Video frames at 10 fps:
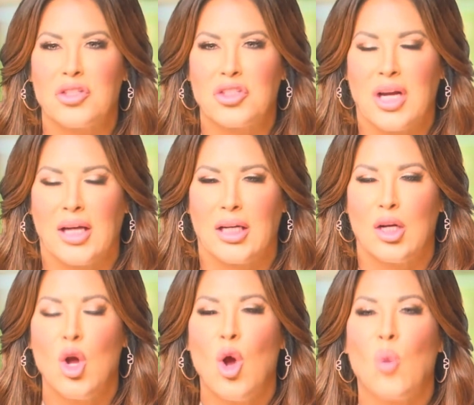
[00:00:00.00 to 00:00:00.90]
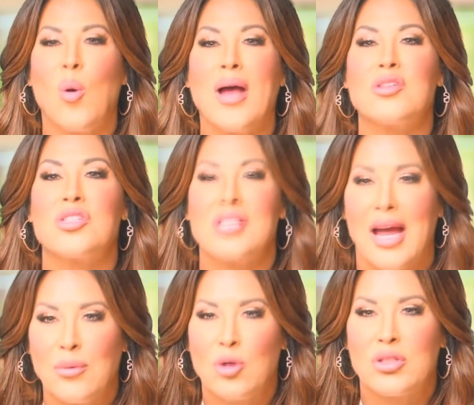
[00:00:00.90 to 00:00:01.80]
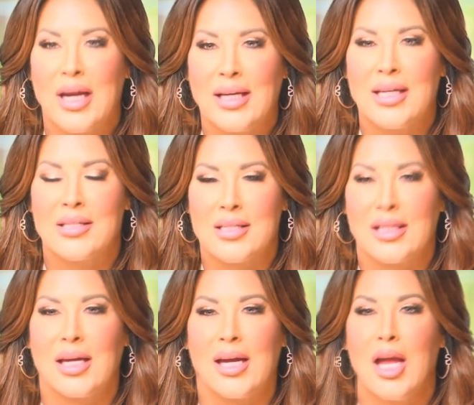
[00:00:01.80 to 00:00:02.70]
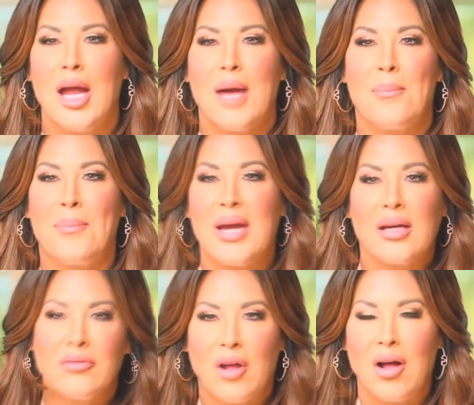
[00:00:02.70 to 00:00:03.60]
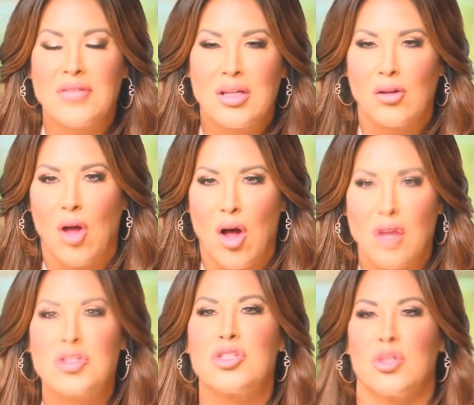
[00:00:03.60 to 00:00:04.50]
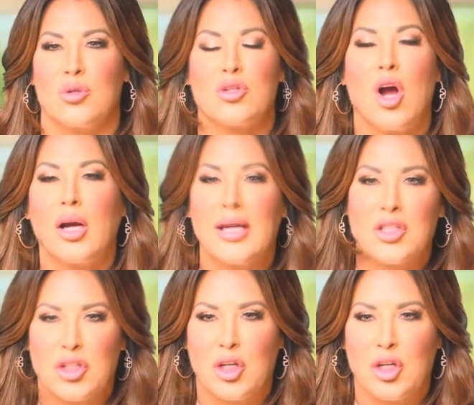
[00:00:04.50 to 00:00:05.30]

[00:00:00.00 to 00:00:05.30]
to Shannon while simultaneously being involved in a lawsuit, talking